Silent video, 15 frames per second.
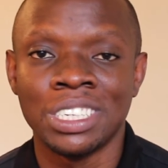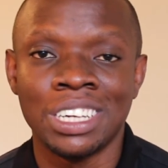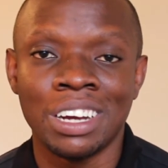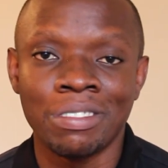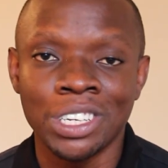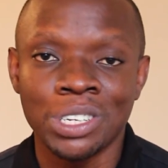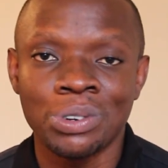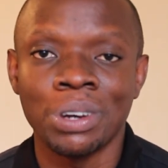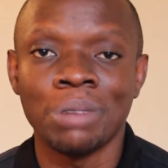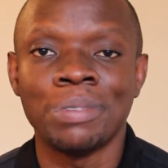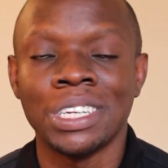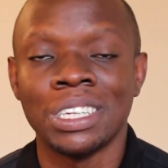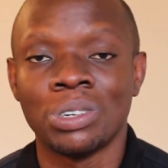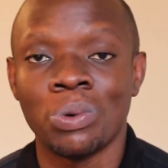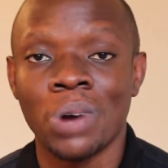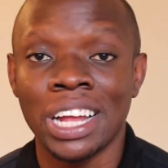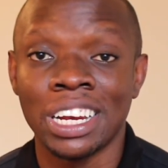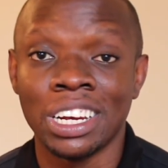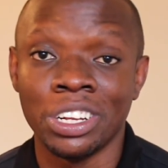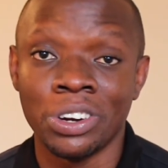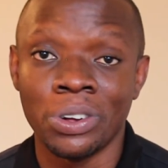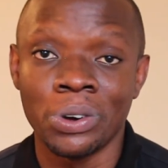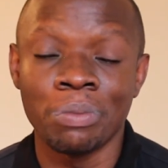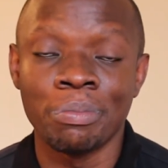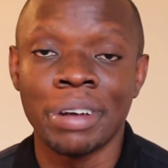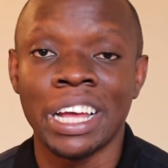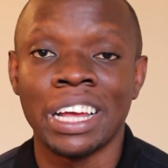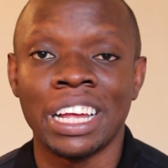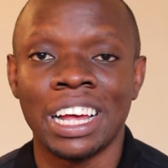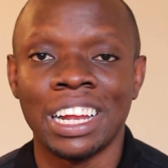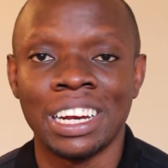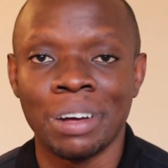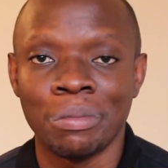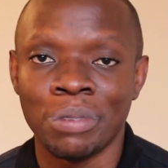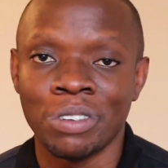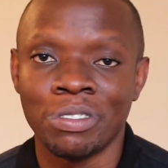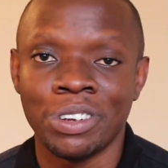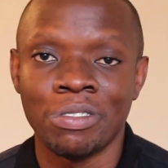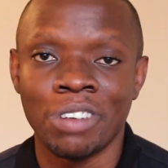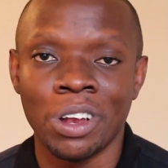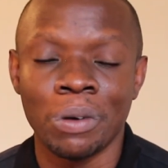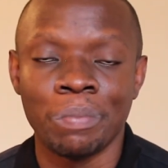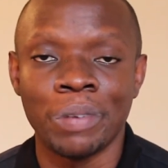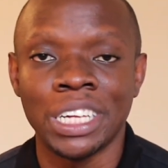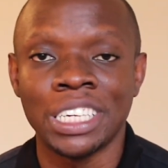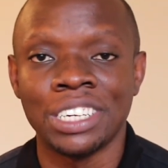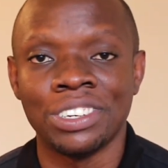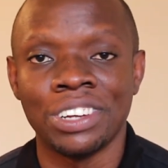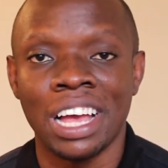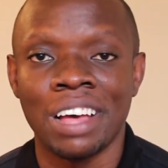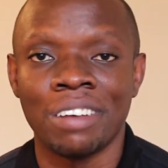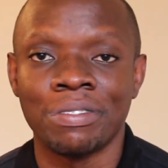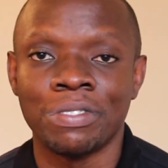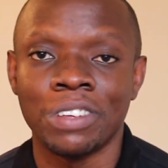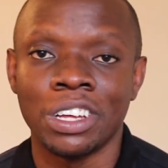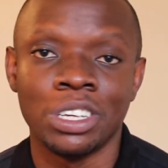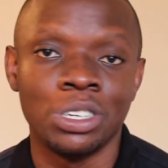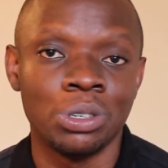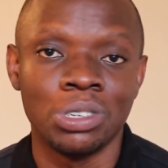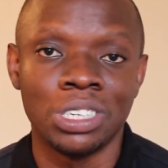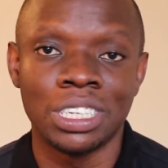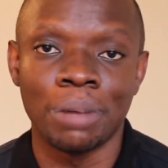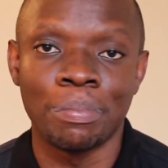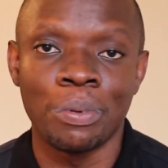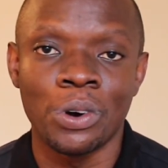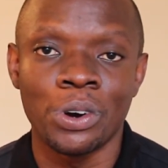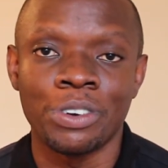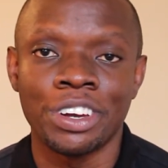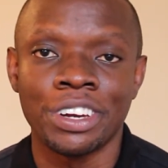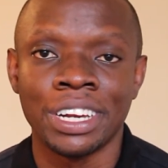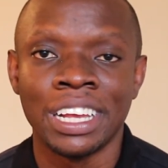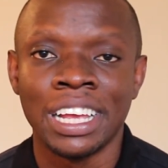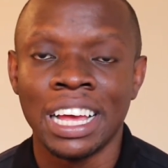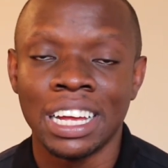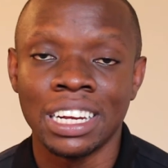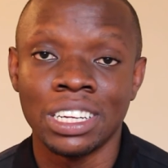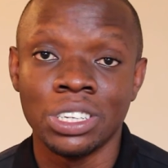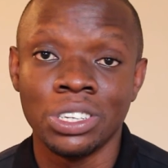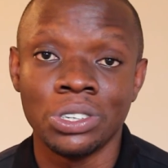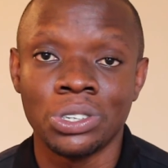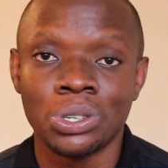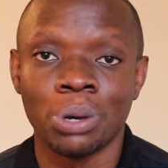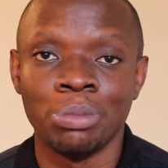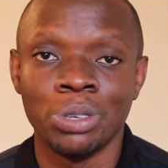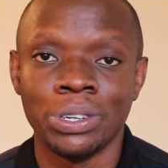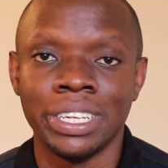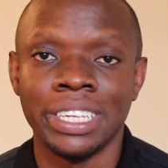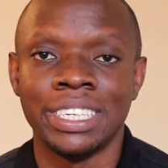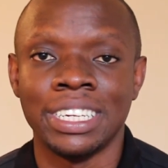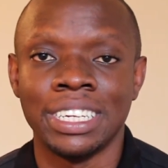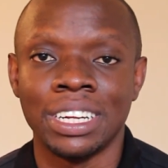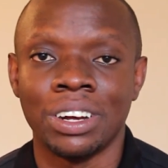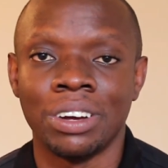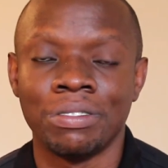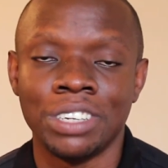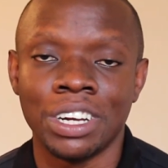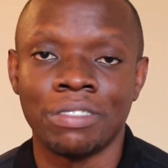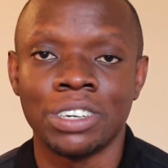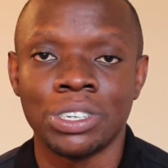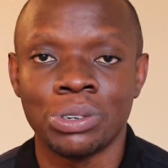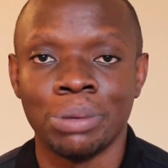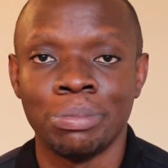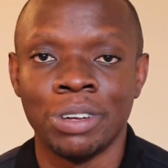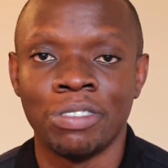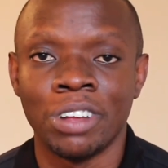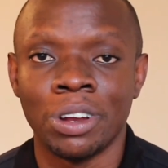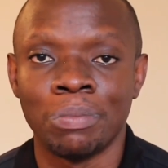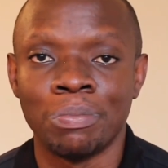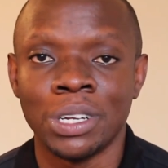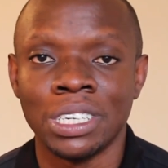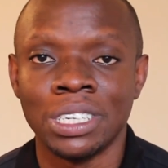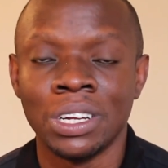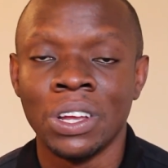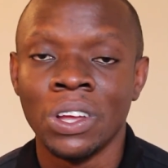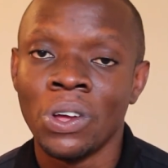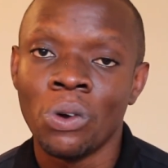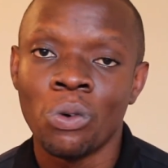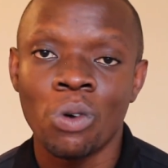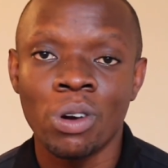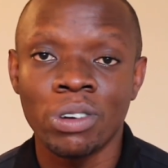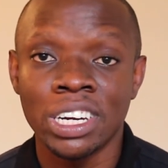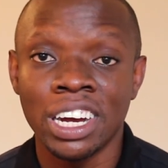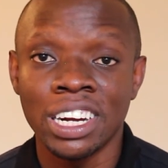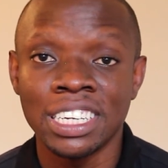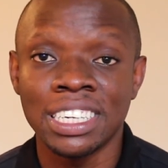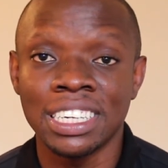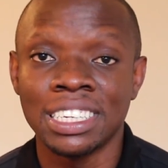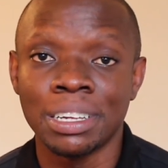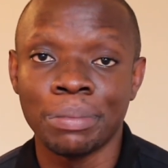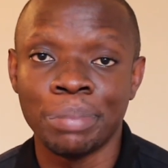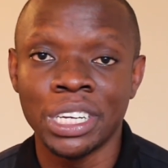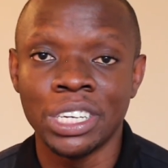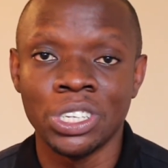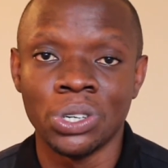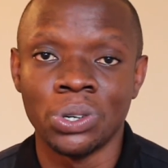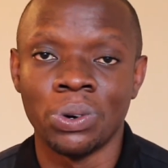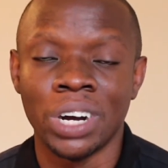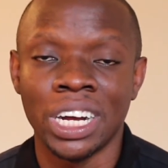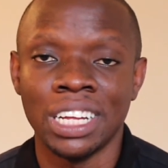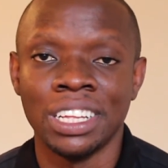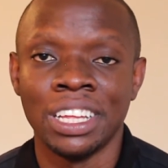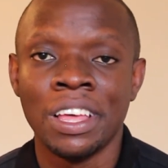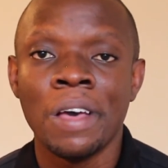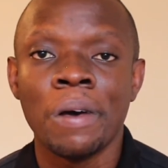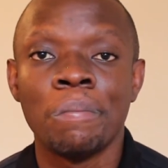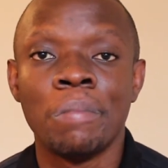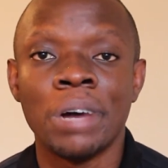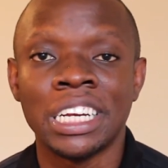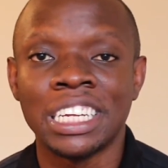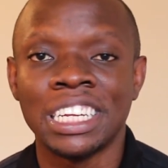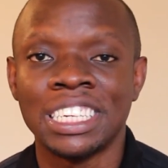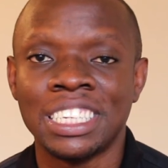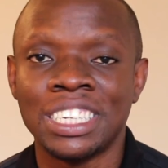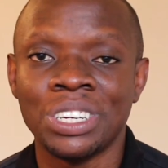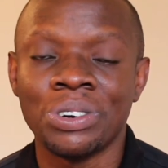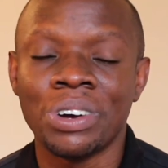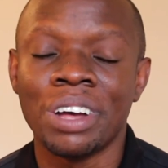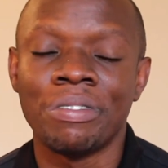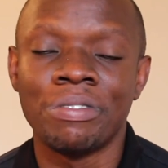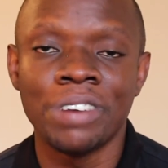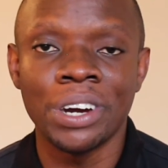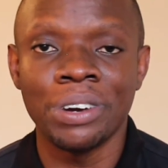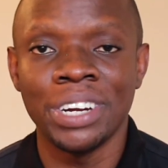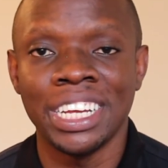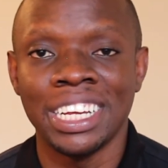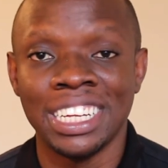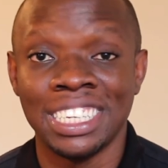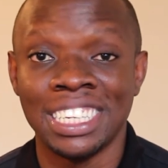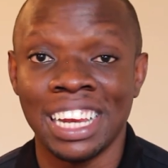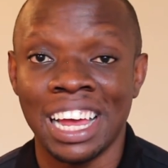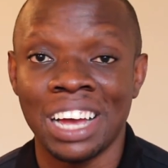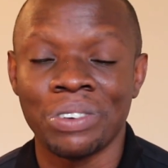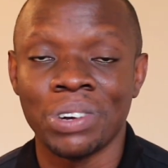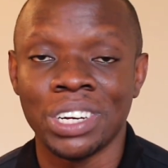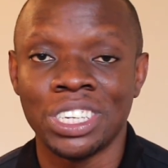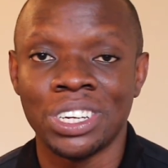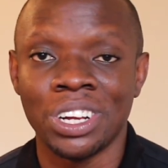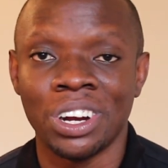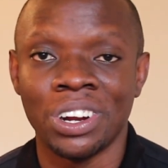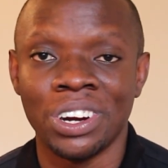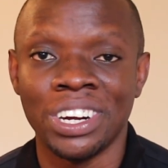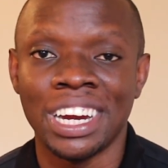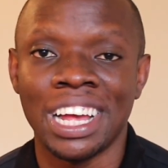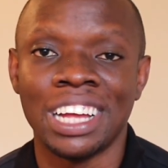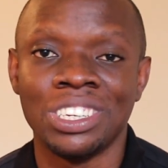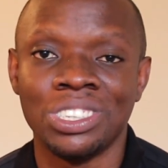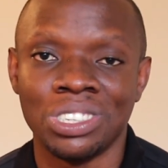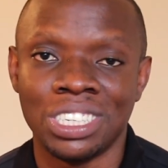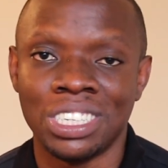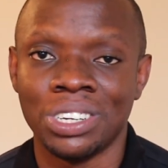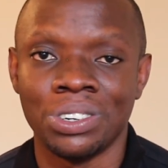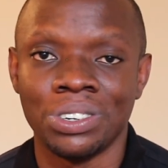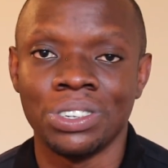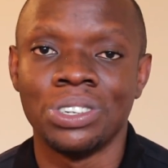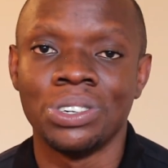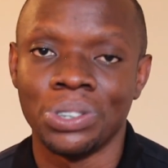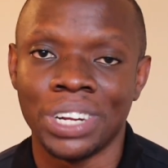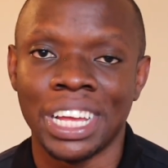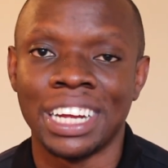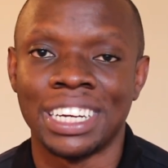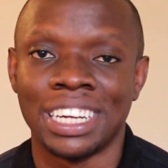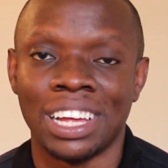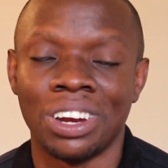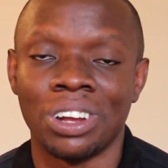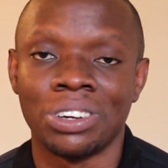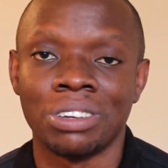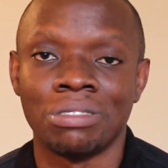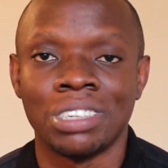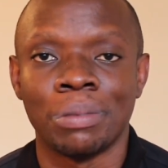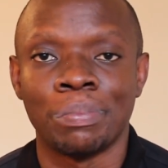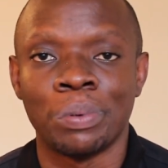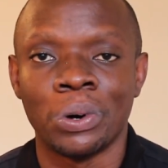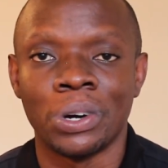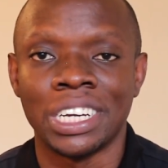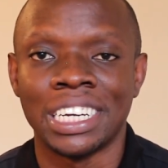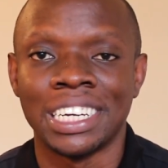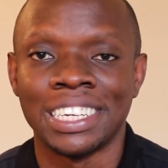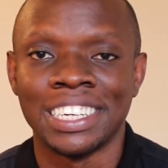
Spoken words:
JavaScript is widely known by a number of developers and you have a huge support and a huge community of JavaScript developers, while Dart is a bit newer, but it's still a very easy language to learn and you still do get a lot of support.